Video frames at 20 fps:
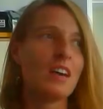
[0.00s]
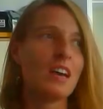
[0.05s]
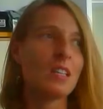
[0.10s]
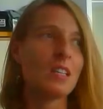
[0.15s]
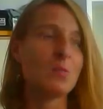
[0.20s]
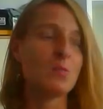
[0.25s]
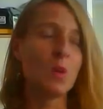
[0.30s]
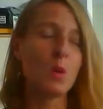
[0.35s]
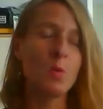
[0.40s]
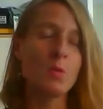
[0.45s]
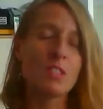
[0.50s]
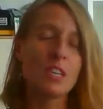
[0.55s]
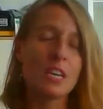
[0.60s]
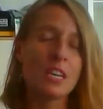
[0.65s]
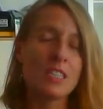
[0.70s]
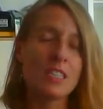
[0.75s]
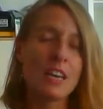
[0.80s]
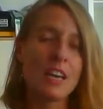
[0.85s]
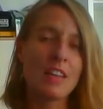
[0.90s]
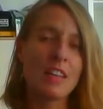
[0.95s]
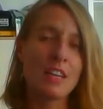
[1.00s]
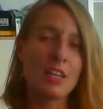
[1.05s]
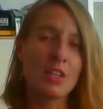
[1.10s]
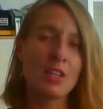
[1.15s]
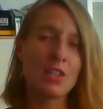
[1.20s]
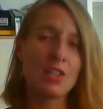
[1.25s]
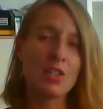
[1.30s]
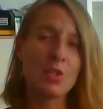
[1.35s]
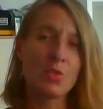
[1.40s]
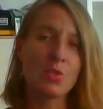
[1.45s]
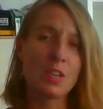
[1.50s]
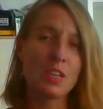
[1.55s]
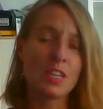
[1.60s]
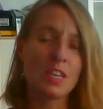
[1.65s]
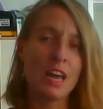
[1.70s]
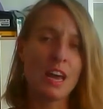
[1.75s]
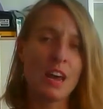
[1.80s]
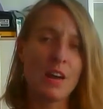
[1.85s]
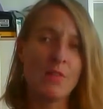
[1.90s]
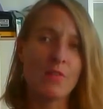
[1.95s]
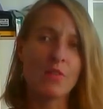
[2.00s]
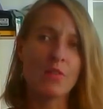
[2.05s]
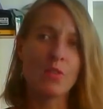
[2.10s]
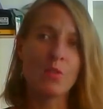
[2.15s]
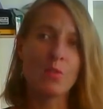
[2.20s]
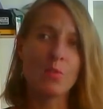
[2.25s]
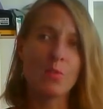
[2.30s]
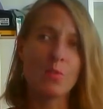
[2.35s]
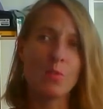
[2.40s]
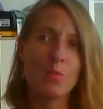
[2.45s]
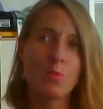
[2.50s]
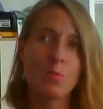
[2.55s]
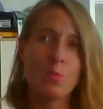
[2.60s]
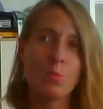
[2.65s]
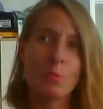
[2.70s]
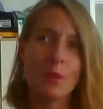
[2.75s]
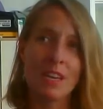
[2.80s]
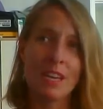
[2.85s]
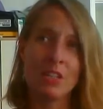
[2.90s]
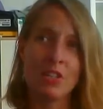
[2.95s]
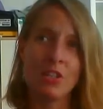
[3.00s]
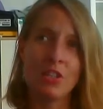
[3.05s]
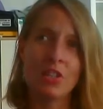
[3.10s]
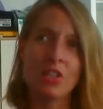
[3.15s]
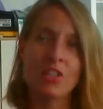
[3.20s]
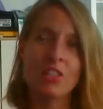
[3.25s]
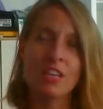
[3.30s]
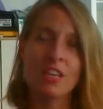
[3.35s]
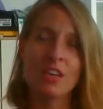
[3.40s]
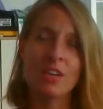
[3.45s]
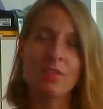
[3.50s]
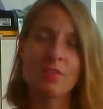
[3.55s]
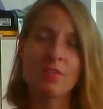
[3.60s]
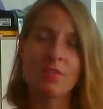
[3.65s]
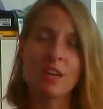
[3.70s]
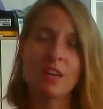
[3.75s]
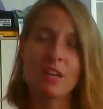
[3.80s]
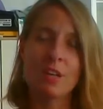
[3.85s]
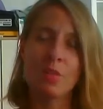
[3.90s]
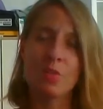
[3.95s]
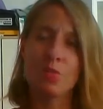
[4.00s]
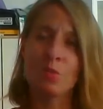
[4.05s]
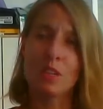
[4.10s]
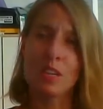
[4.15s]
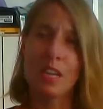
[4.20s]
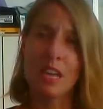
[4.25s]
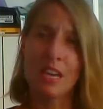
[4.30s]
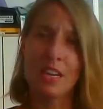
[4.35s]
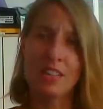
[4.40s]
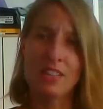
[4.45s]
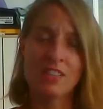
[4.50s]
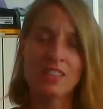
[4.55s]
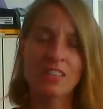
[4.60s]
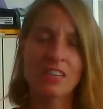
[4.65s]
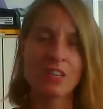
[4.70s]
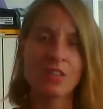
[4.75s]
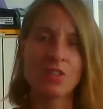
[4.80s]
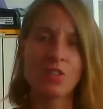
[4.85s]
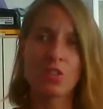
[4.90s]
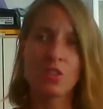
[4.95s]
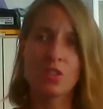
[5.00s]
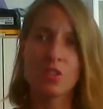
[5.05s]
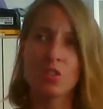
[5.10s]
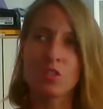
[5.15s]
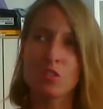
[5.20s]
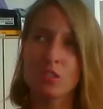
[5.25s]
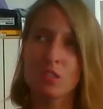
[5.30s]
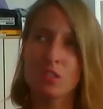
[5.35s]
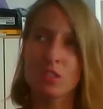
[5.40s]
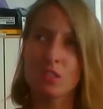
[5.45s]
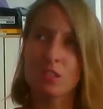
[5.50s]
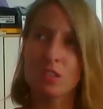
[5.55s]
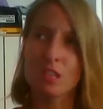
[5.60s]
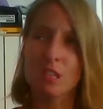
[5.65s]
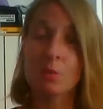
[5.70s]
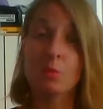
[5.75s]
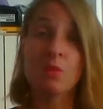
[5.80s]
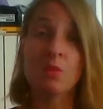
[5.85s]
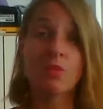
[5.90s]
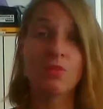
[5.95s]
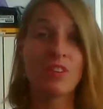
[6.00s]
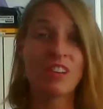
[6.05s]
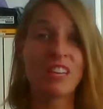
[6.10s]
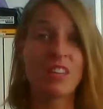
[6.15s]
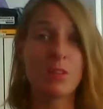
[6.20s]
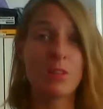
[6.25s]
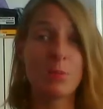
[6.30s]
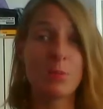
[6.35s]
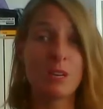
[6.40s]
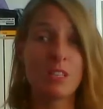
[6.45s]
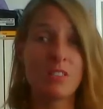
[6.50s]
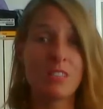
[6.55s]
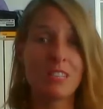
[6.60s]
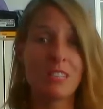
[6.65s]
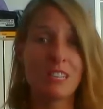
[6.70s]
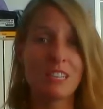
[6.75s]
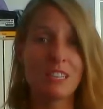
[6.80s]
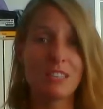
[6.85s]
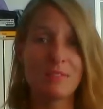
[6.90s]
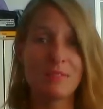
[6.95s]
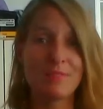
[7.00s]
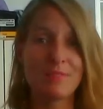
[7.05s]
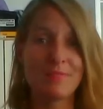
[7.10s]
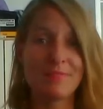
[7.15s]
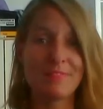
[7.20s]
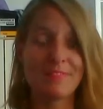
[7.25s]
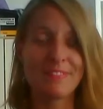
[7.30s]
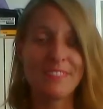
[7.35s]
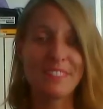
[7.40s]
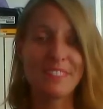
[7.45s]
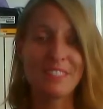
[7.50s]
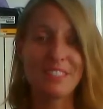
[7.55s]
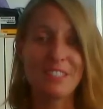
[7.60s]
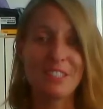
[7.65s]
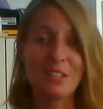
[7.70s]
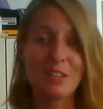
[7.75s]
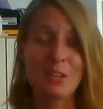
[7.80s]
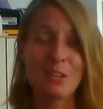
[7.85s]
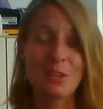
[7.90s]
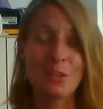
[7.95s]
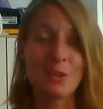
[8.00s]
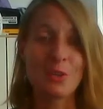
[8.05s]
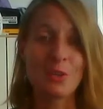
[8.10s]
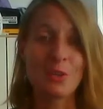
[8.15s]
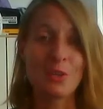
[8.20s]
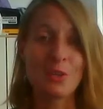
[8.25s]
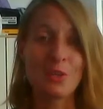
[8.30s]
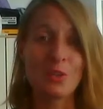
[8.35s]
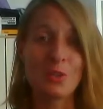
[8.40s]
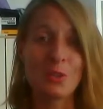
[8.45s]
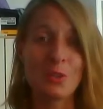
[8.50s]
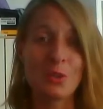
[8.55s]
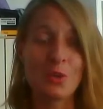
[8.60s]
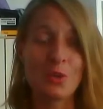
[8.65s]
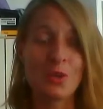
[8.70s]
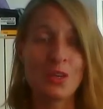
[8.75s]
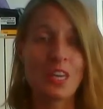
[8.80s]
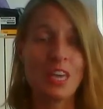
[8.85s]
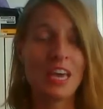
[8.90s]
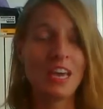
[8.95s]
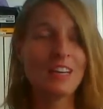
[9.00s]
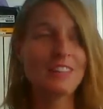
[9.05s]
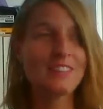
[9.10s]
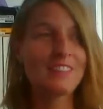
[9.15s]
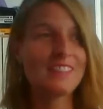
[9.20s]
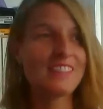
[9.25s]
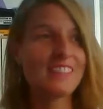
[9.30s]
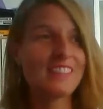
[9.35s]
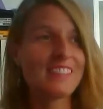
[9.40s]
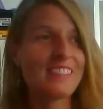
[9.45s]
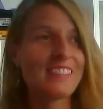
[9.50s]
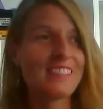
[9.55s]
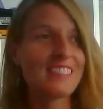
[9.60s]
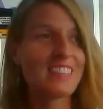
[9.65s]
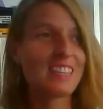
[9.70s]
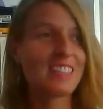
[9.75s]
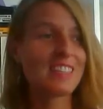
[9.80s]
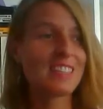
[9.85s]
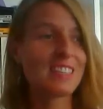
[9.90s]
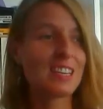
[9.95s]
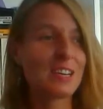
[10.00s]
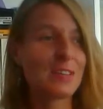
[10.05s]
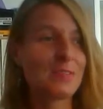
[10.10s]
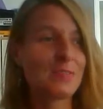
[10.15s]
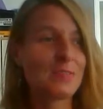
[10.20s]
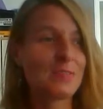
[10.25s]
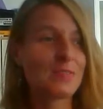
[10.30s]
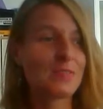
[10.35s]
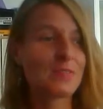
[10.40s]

it's moments like that that you just really have to pace yourself and relax and just keep the faith basically so yeah that's uh